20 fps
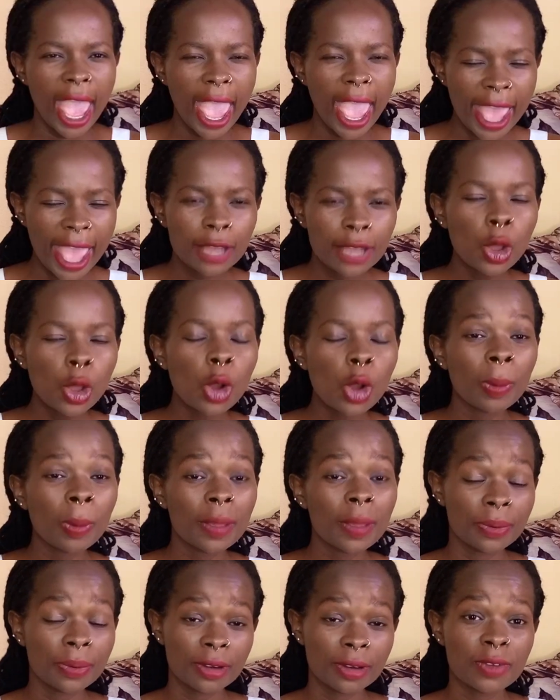And on my
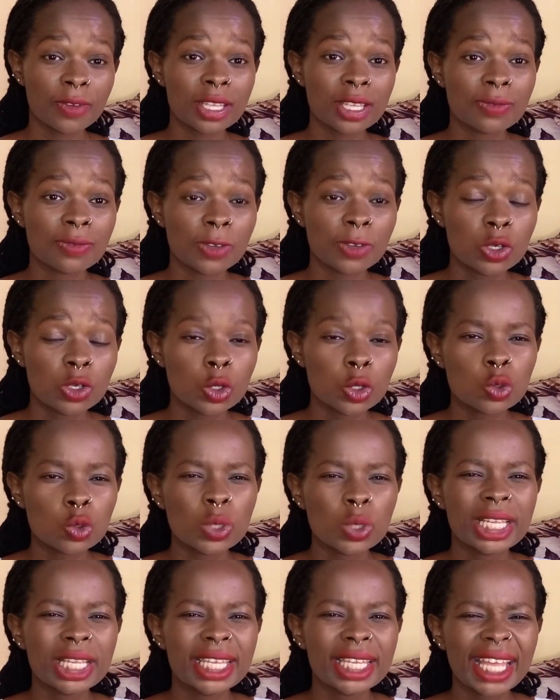previous videos, you
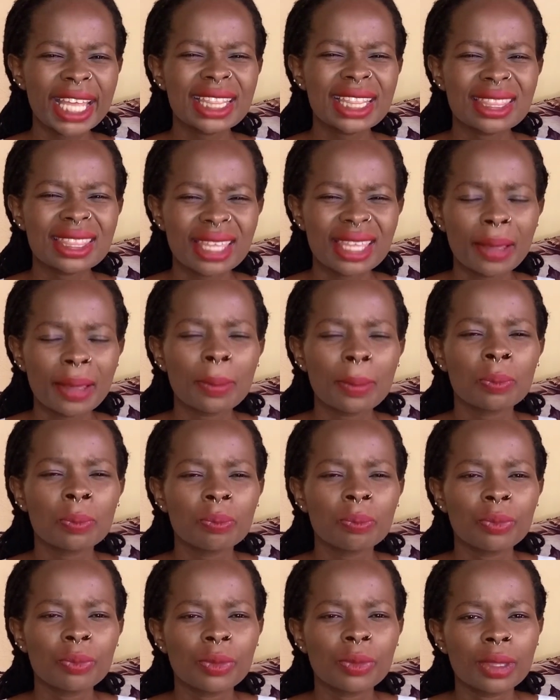will get them
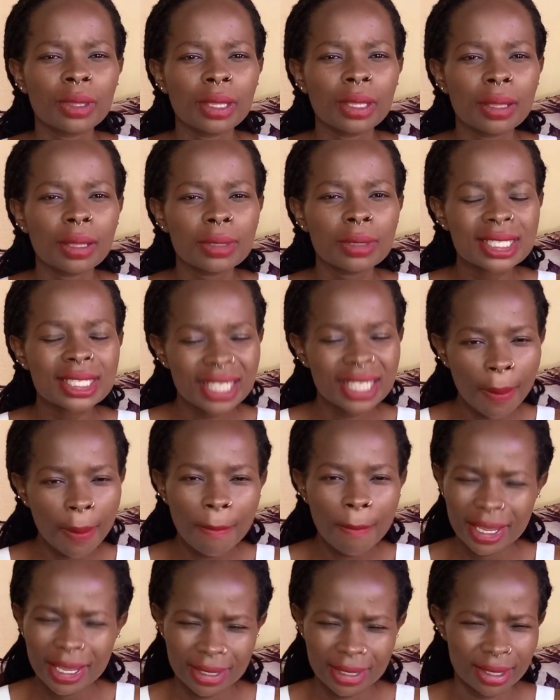step
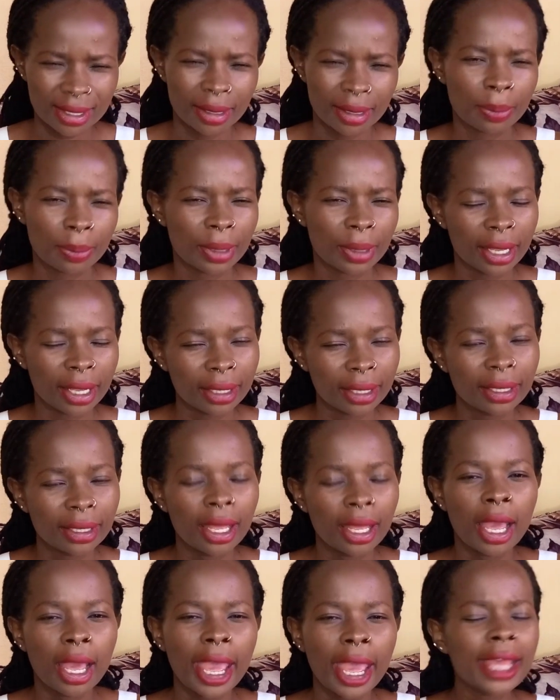by step,
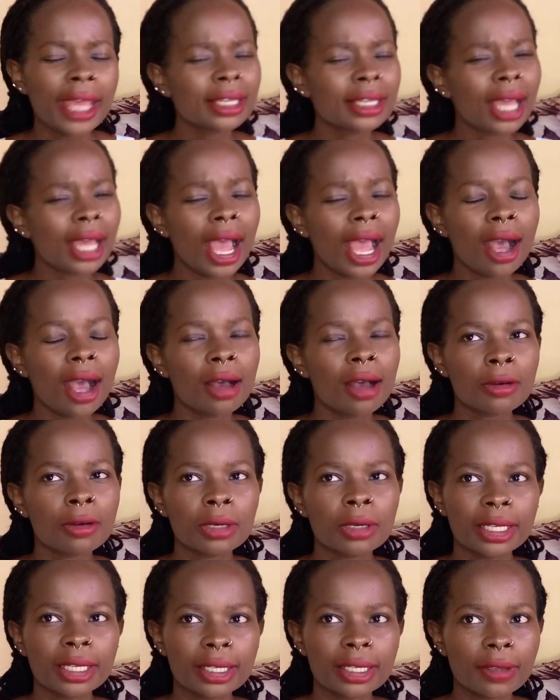and I'll
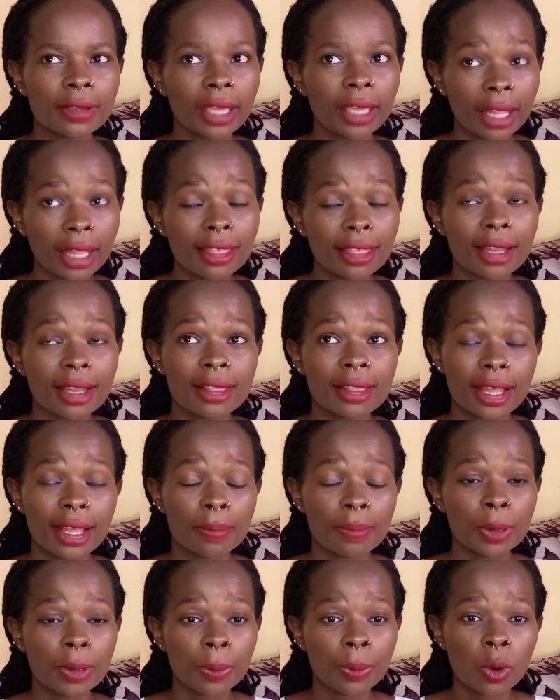get that there are
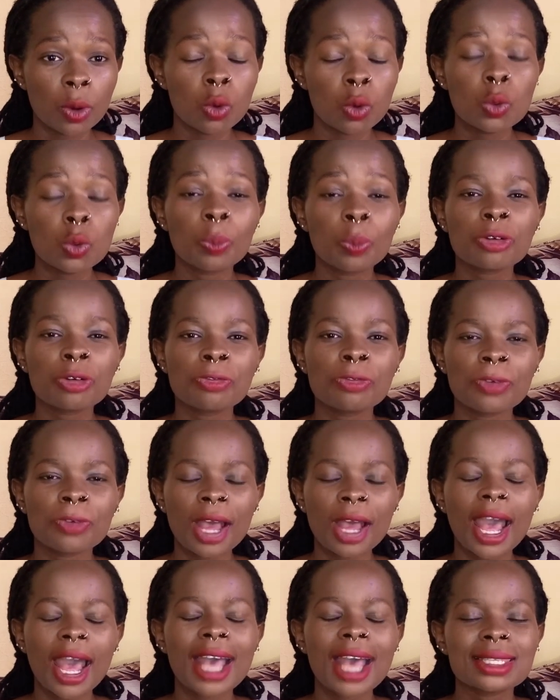people who prefer
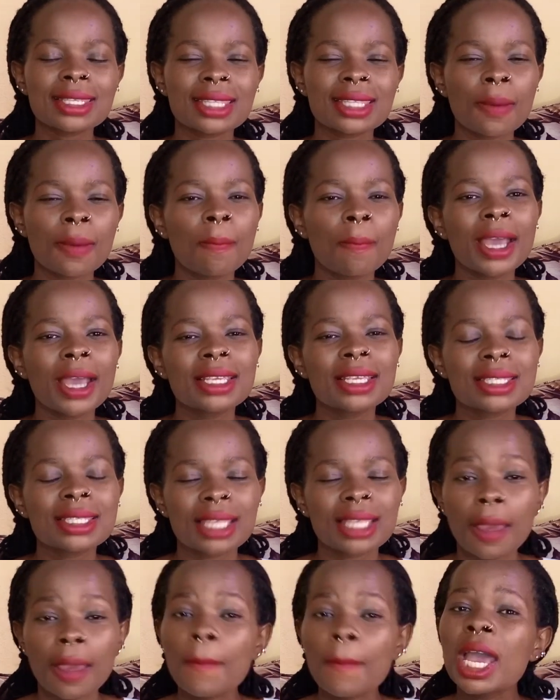a
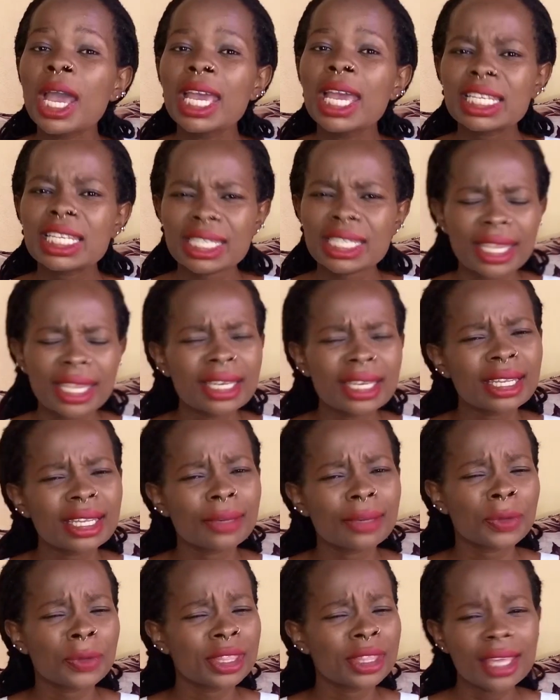step-by-step training.
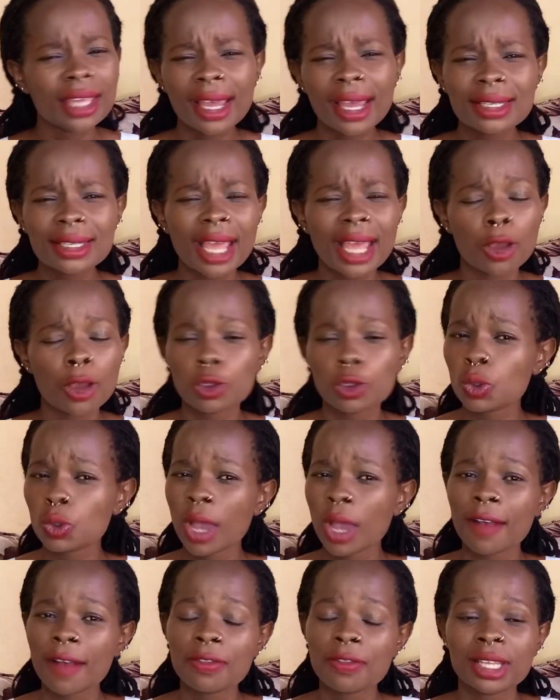With that, I also
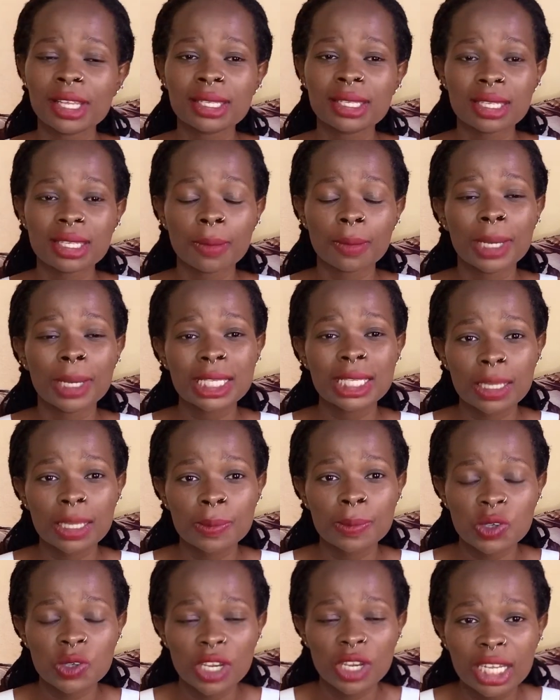have that step-by-step
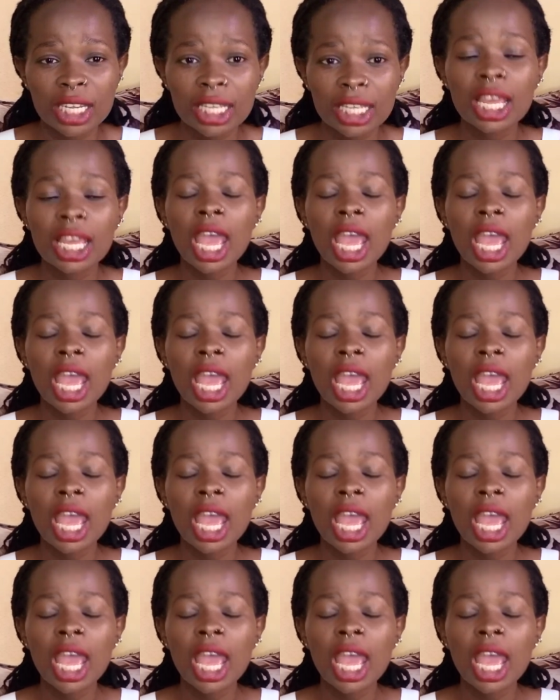training.